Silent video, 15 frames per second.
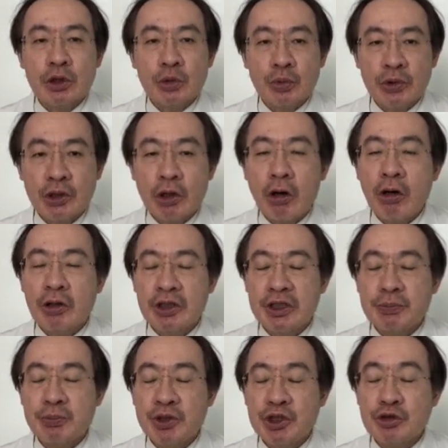we call
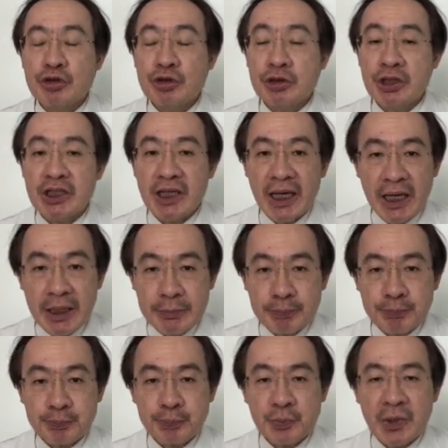it PGT-M.